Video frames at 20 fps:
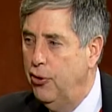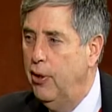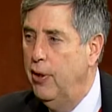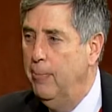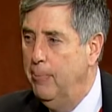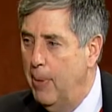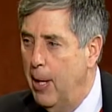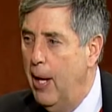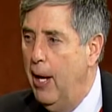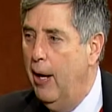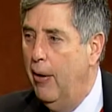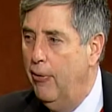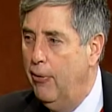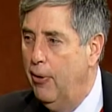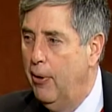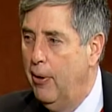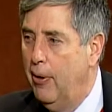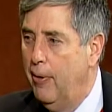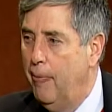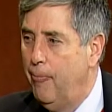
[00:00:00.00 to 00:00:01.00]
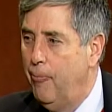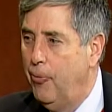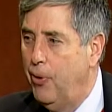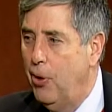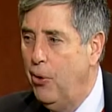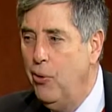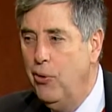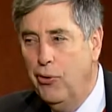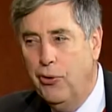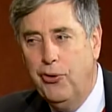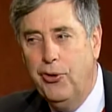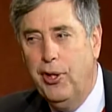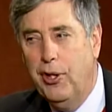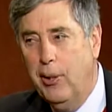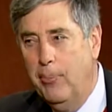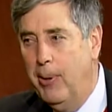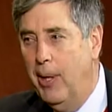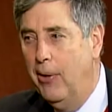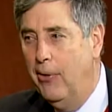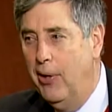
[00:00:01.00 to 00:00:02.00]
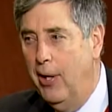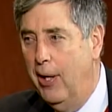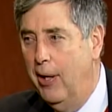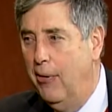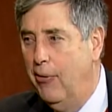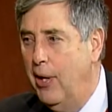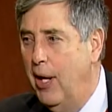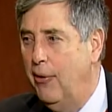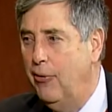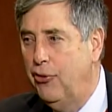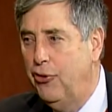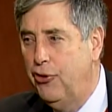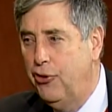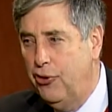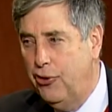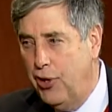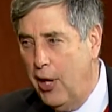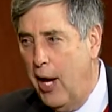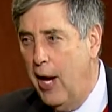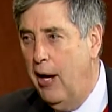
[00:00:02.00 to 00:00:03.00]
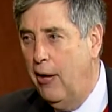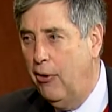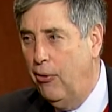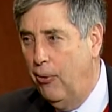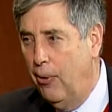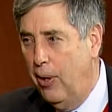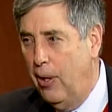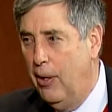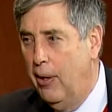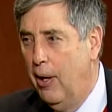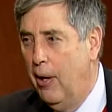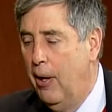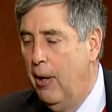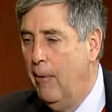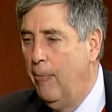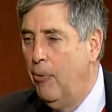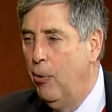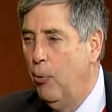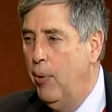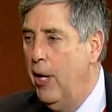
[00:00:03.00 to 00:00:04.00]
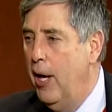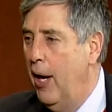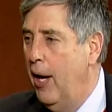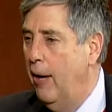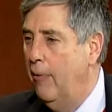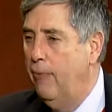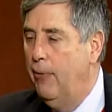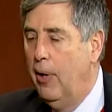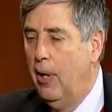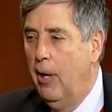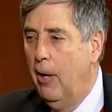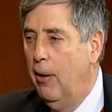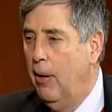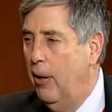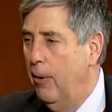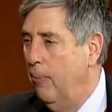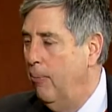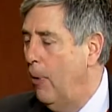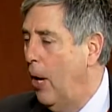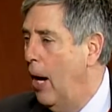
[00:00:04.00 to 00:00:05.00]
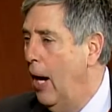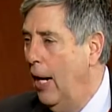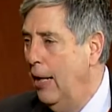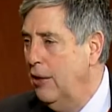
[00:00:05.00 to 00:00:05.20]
in math. Okay. You just think about that. That's staggering. We have of high